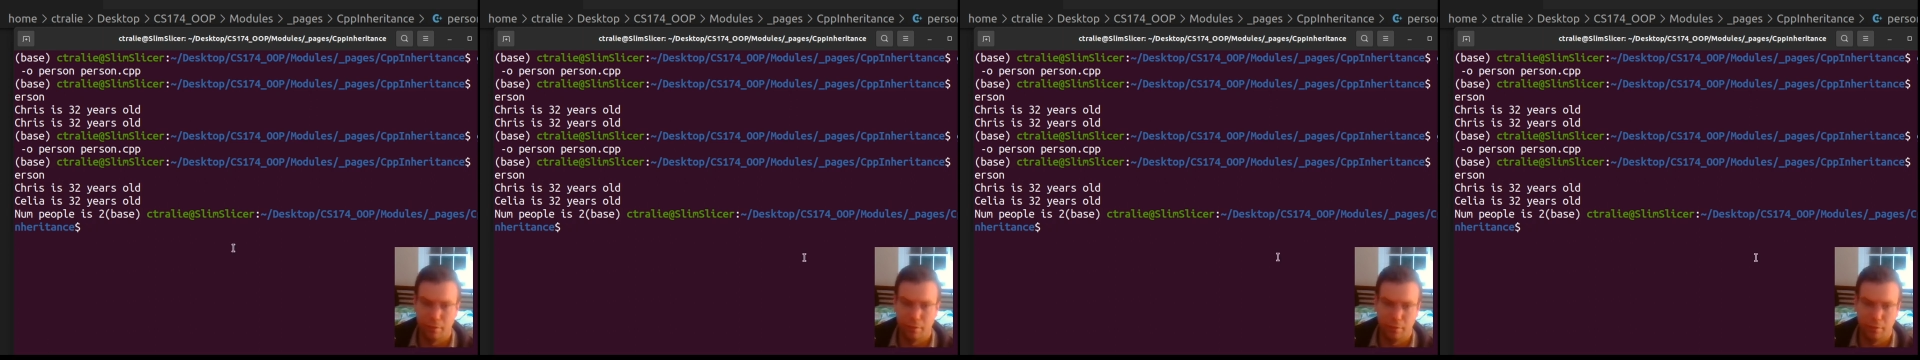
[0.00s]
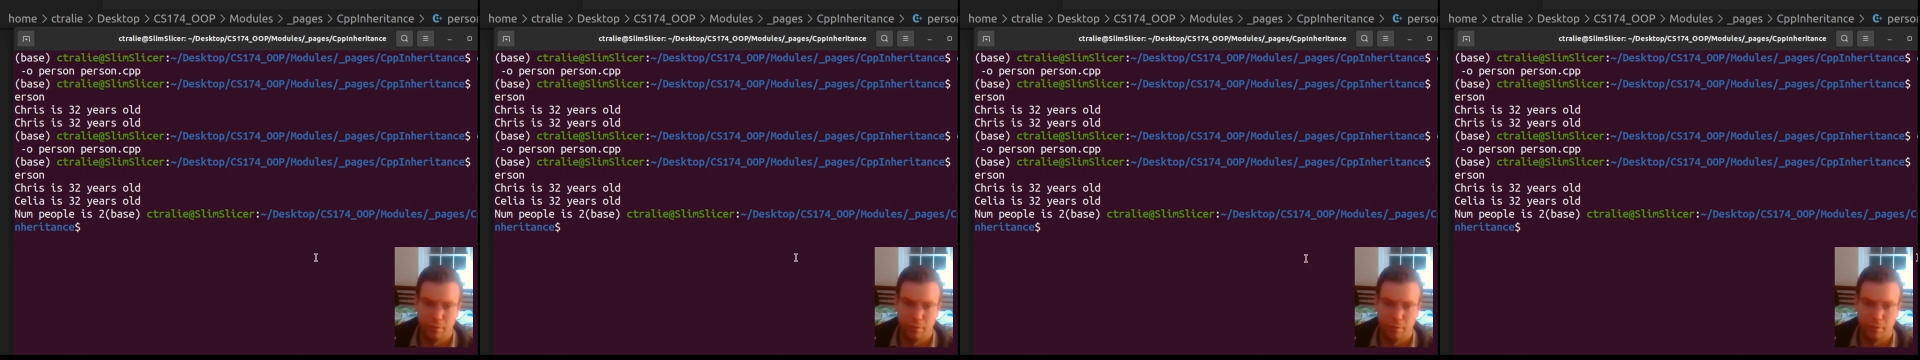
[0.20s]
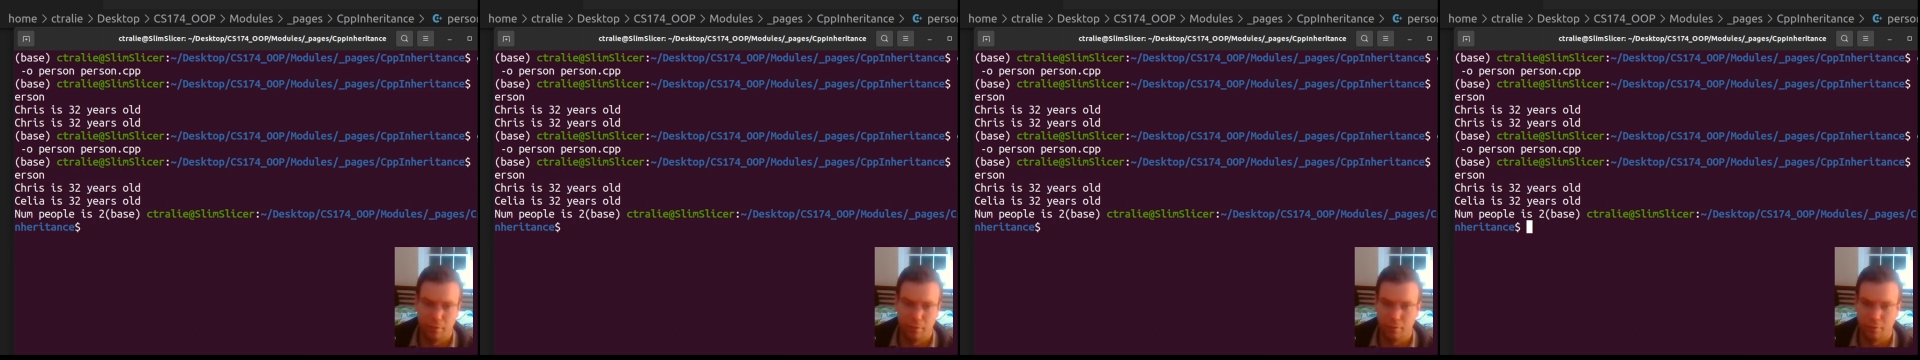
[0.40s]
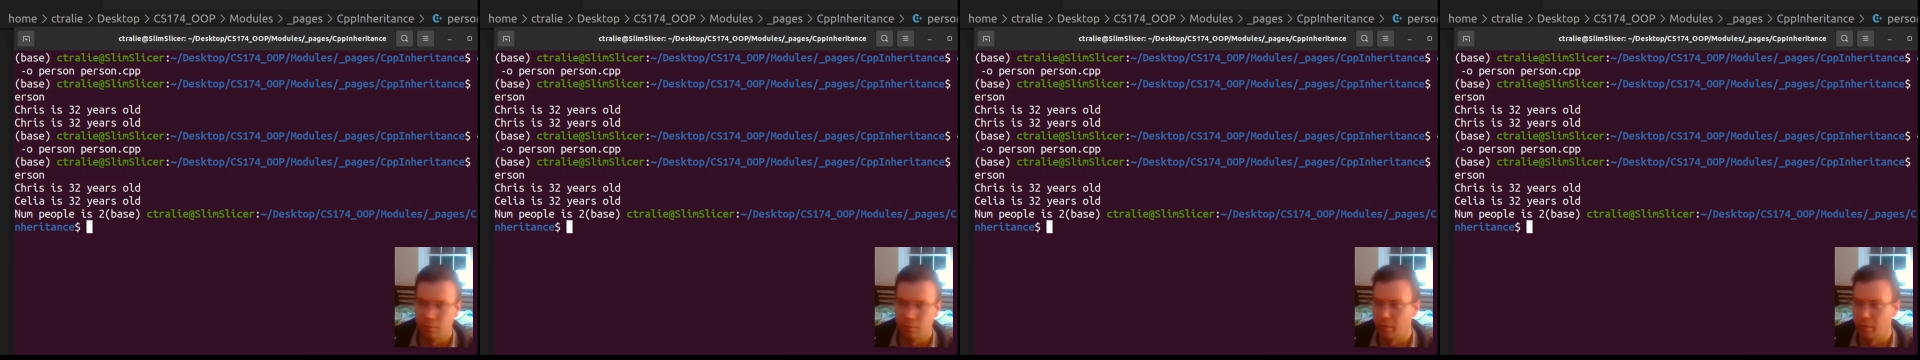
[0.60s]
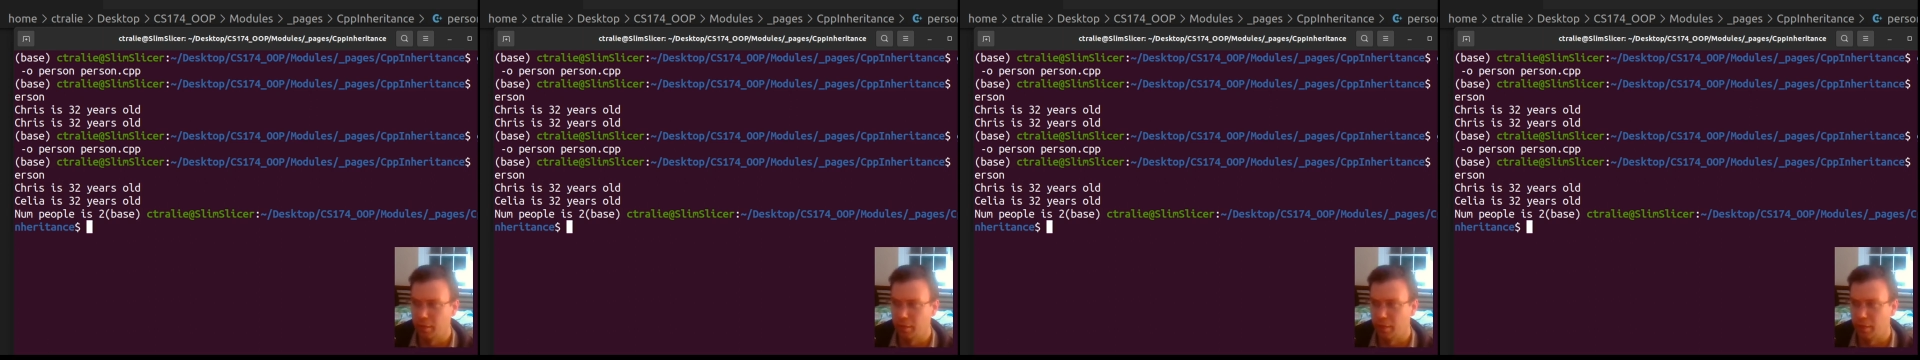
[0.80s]
the
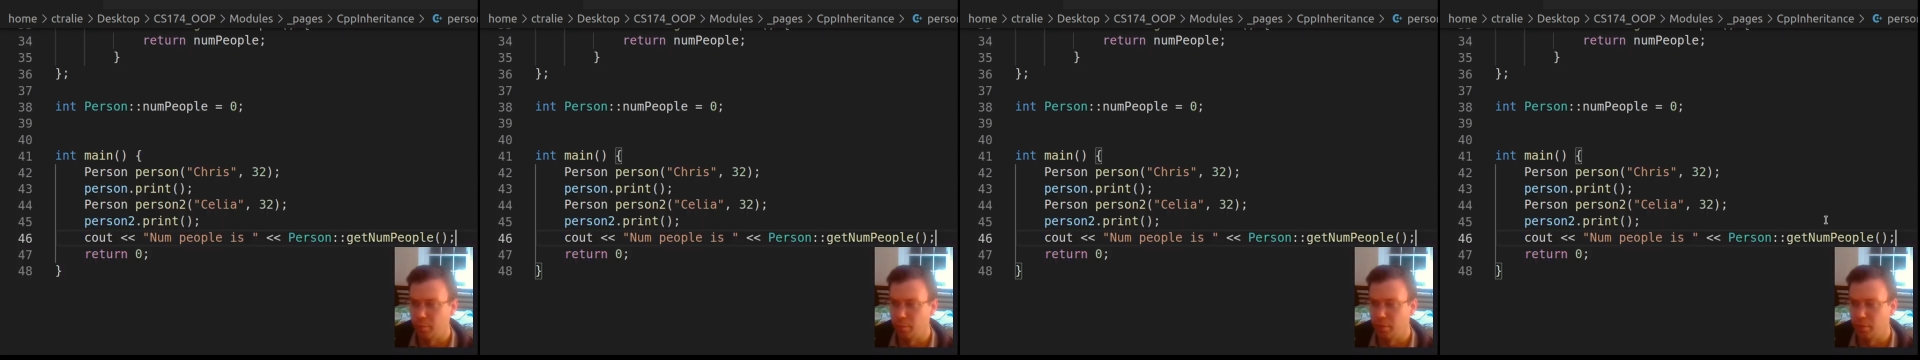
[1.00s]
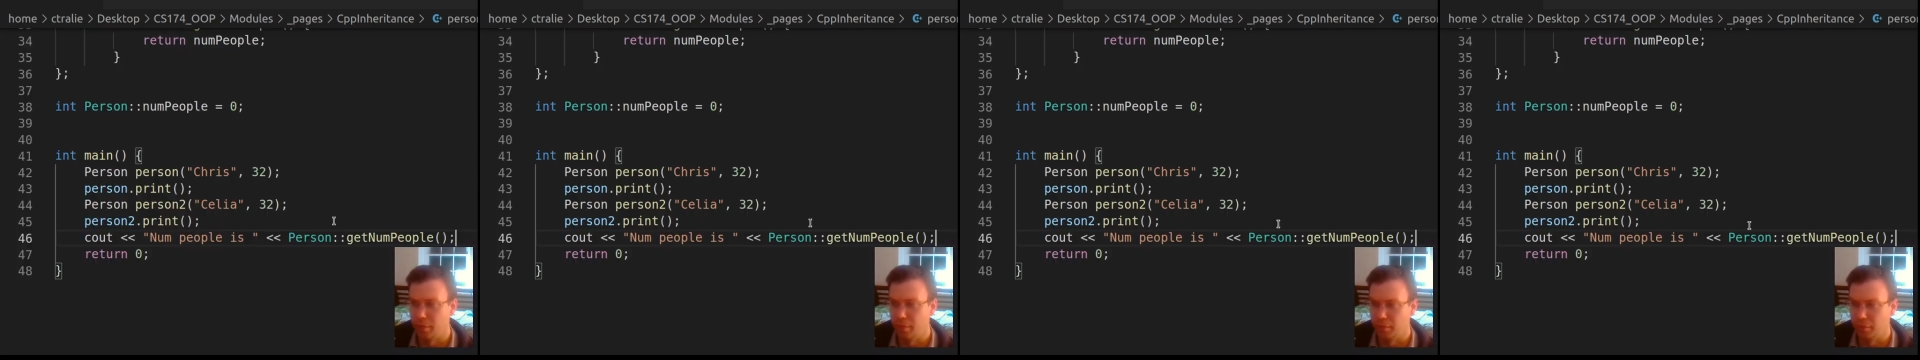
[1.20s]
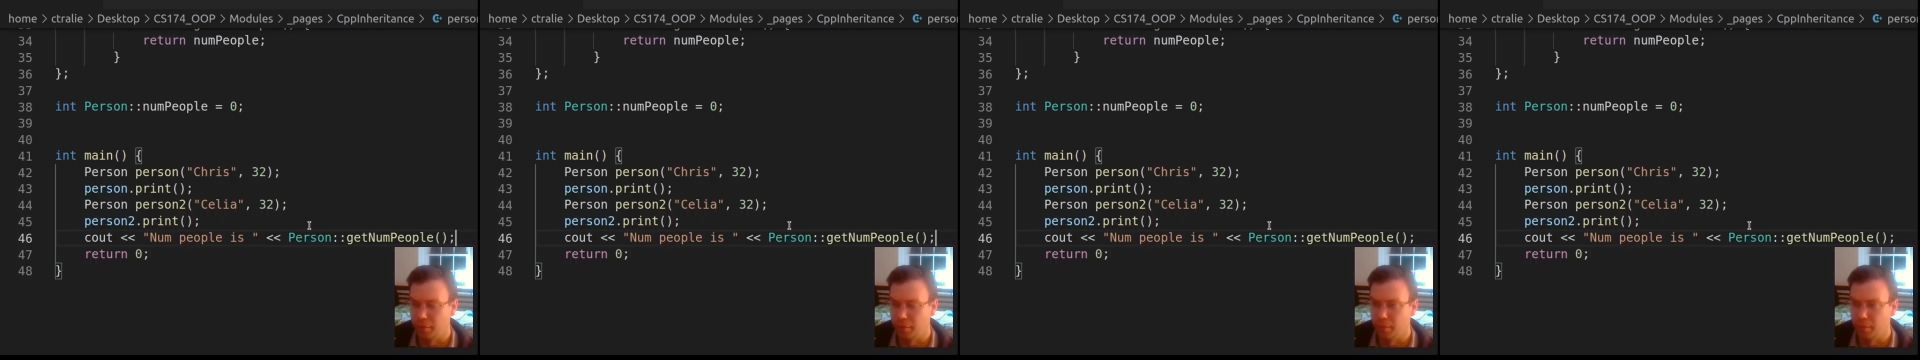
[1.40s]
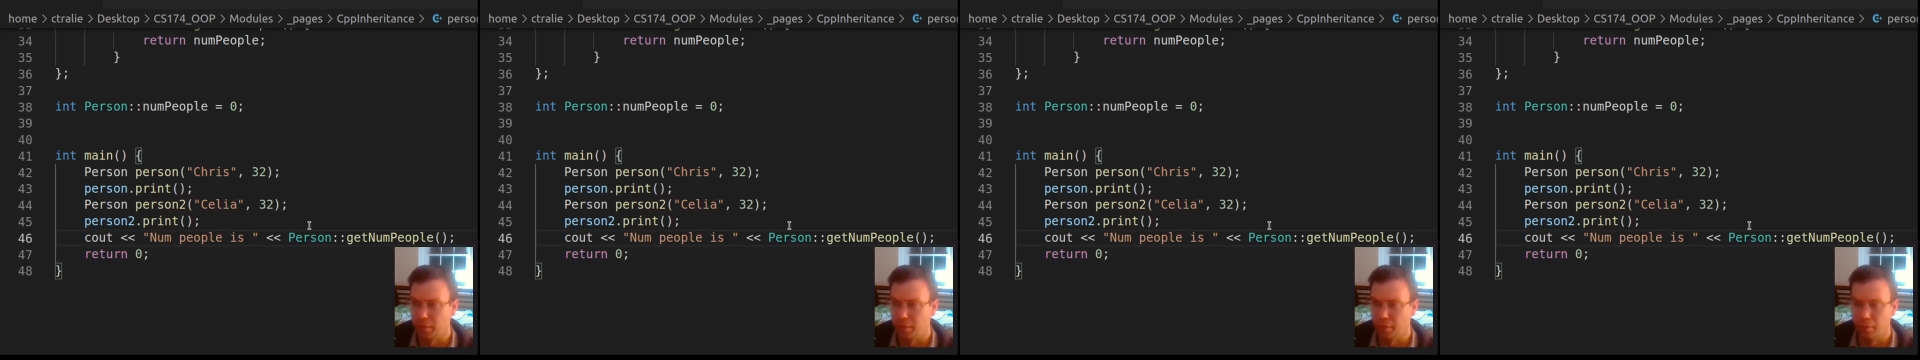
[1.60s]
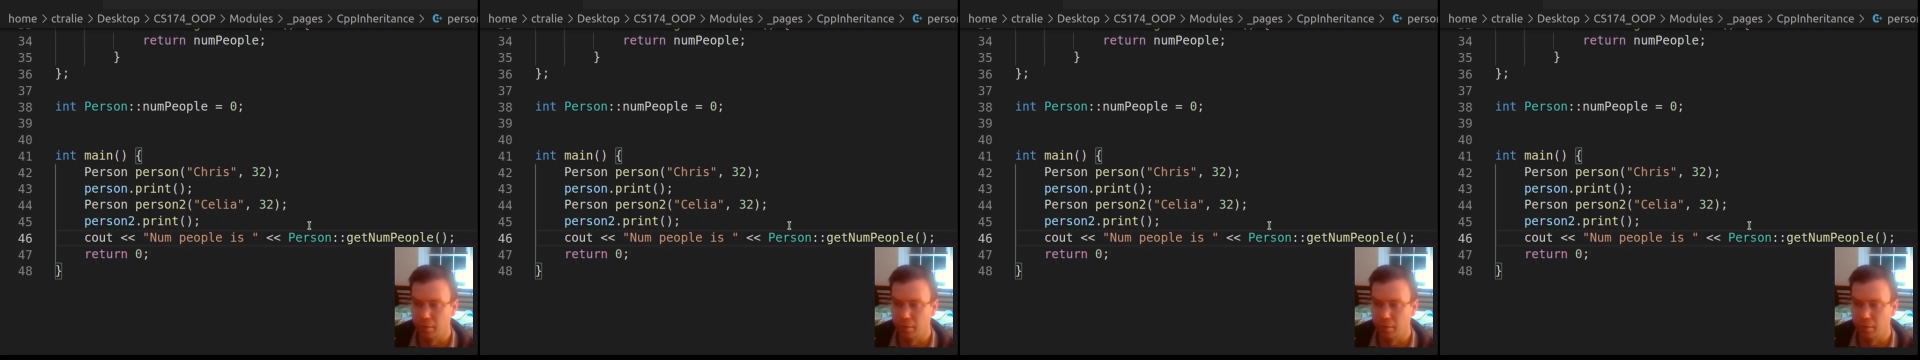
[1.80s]
correct output I was expecting.